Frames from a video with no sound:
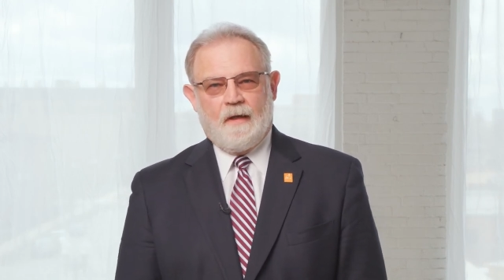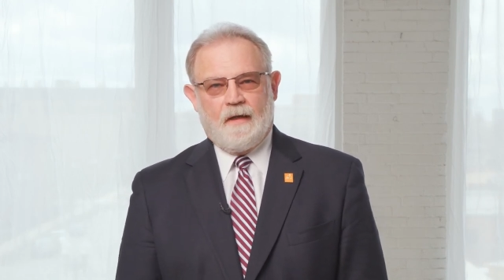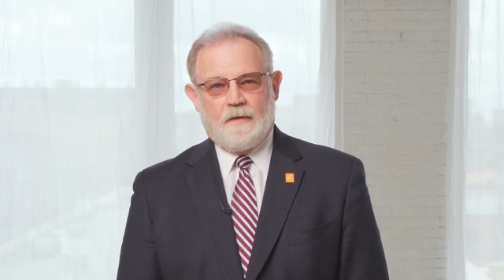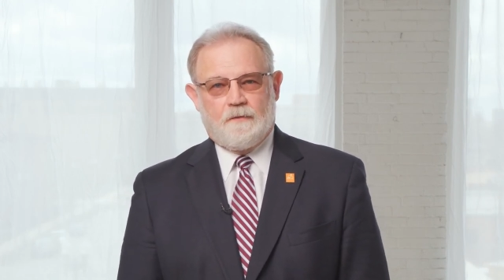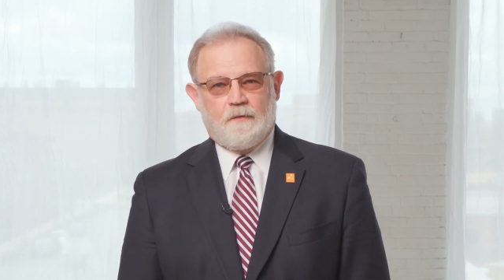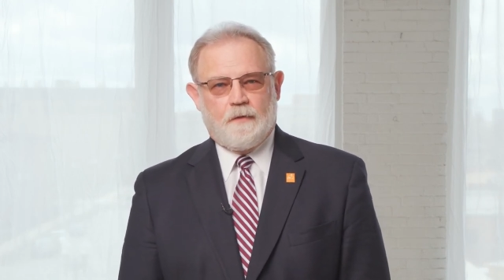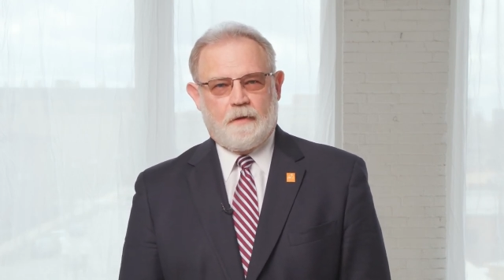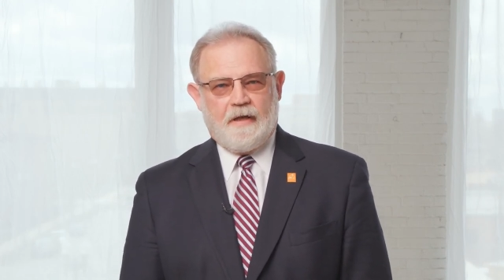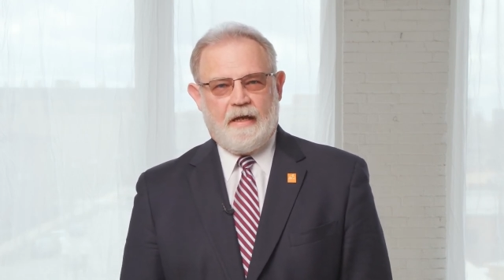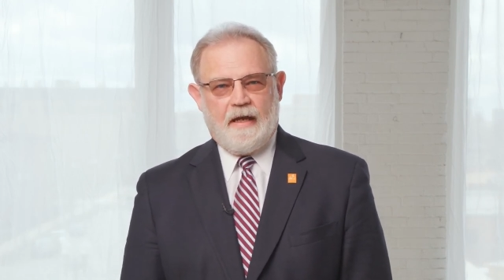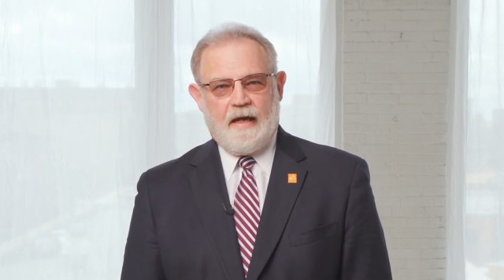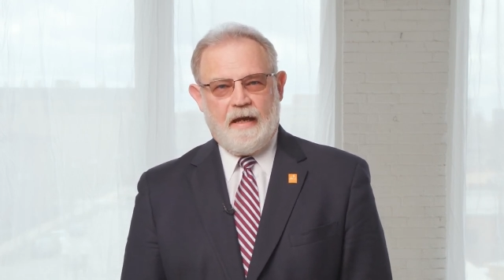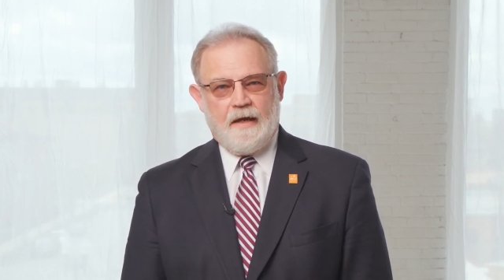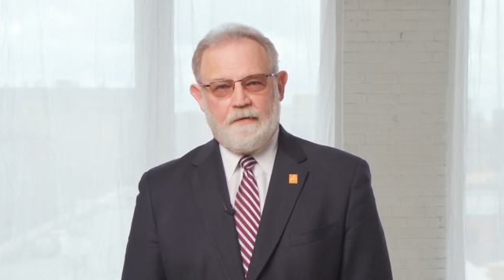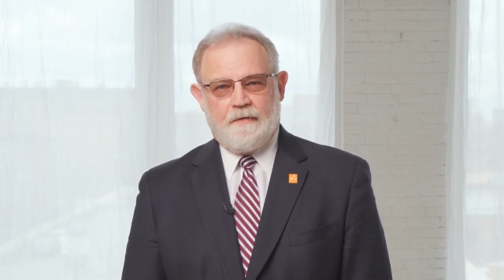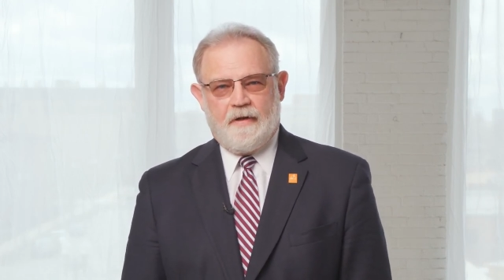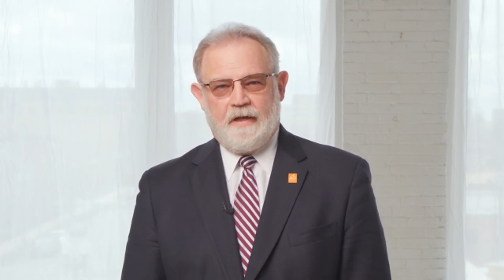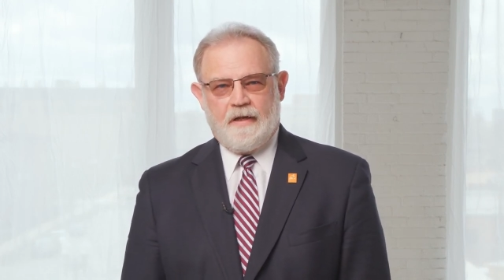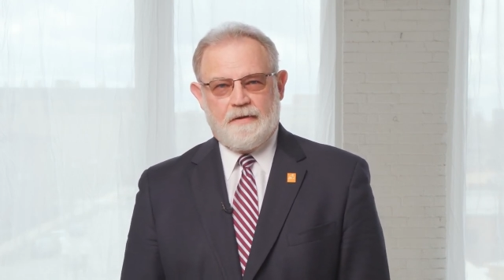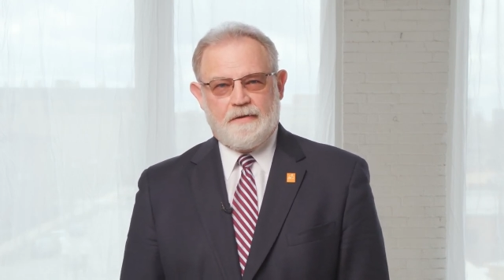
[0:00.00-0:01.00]
and for
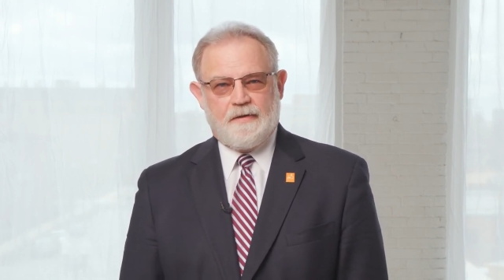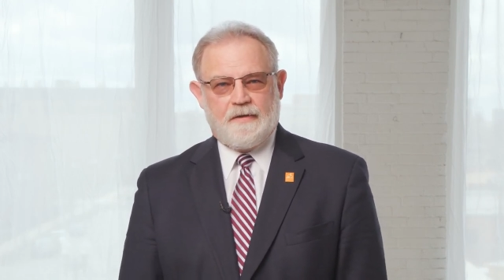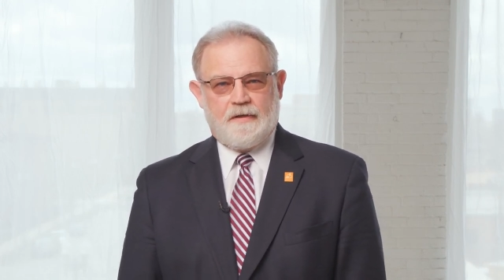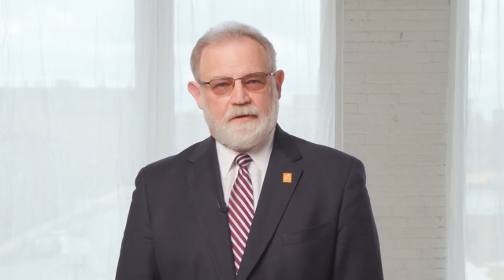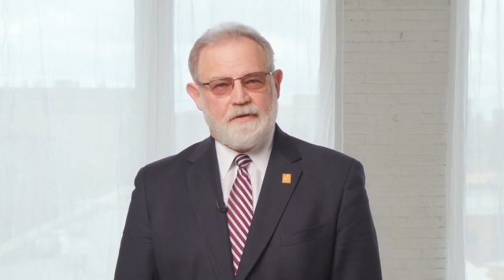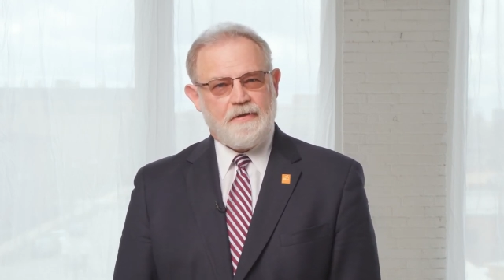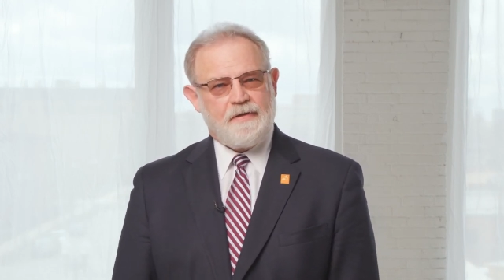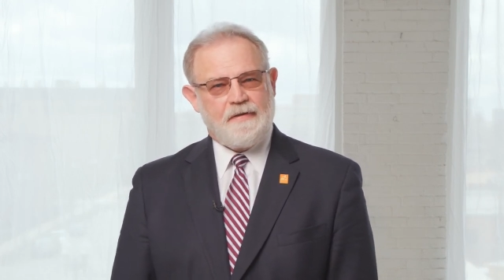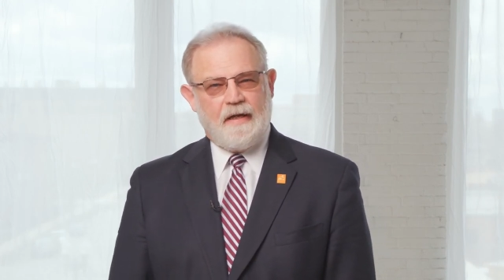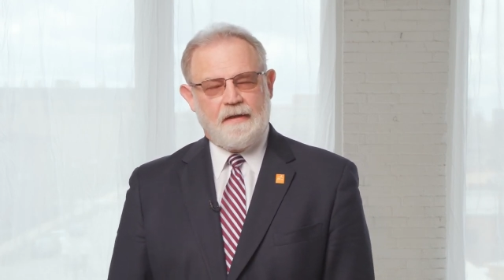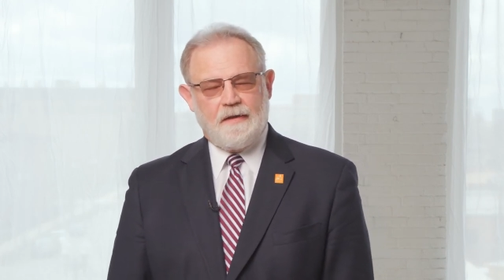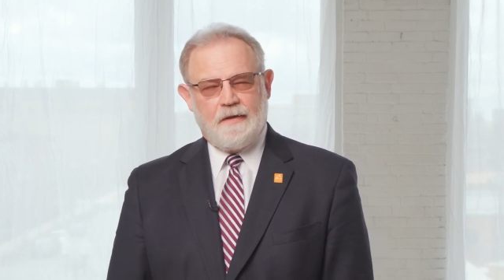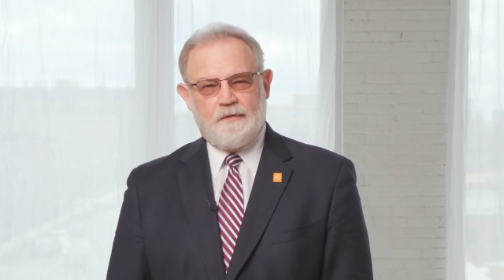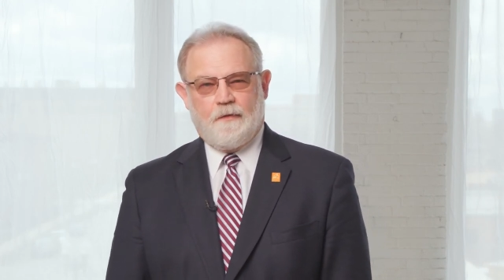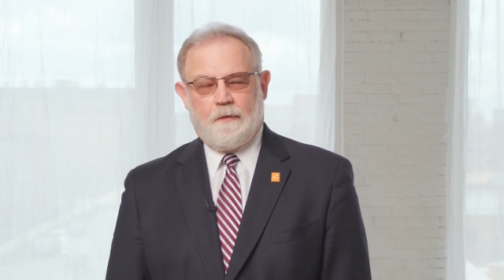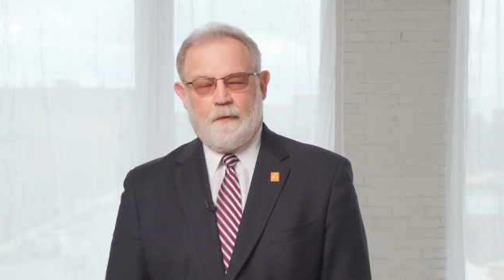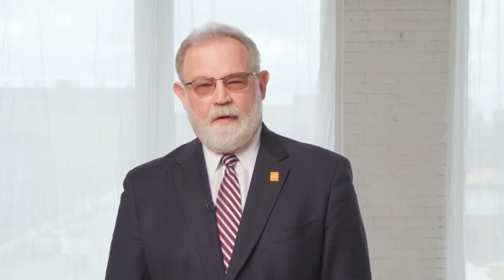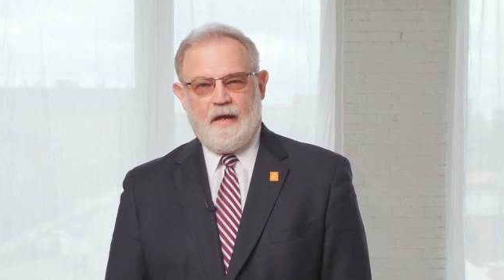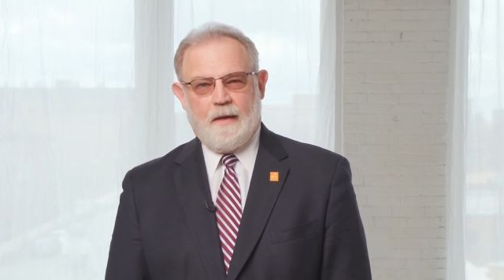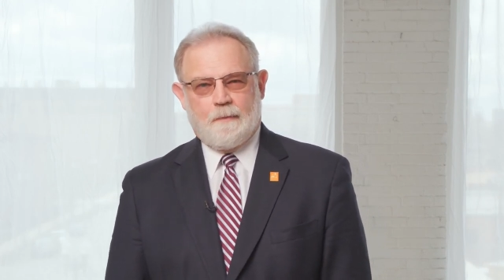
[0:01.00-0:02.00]
gathering as an
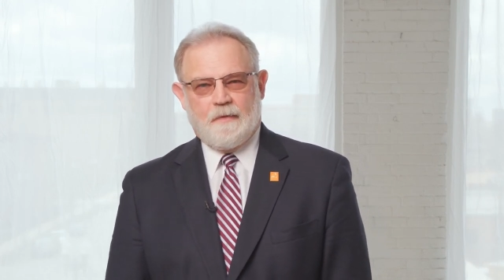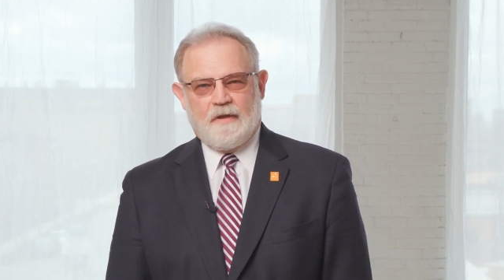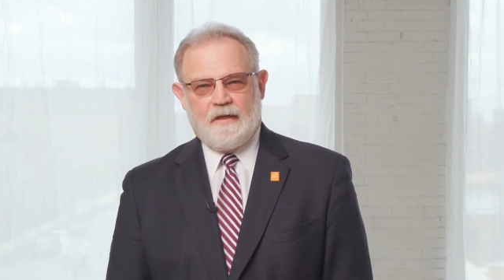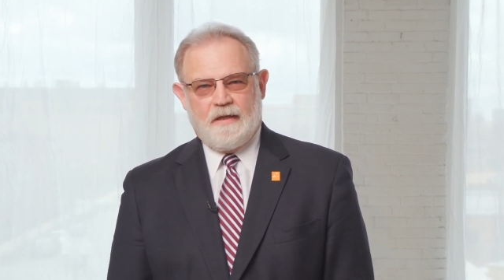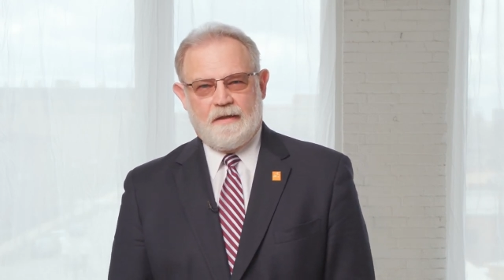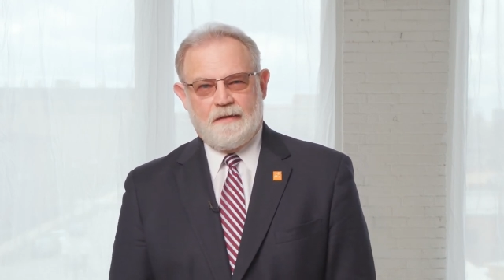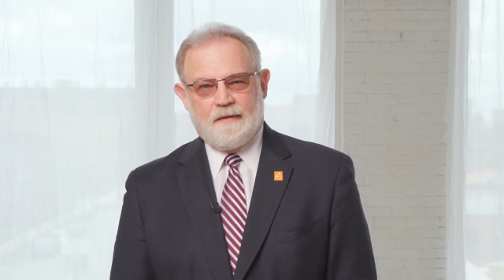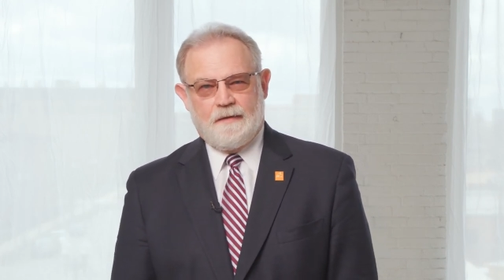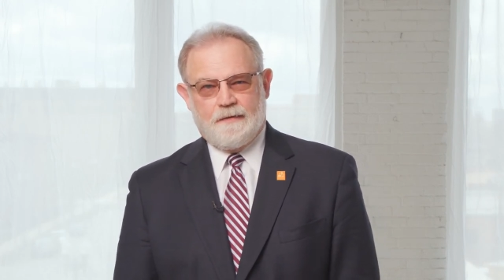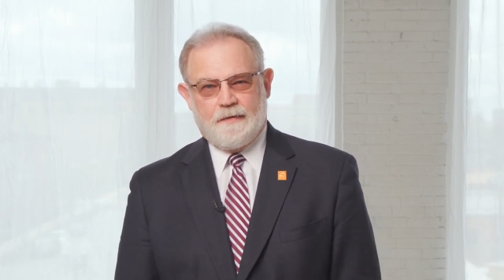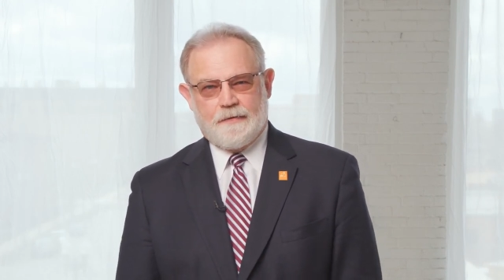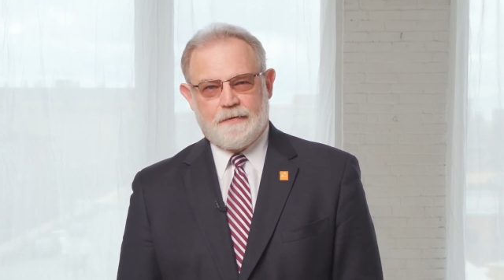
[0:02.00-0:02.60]
extended family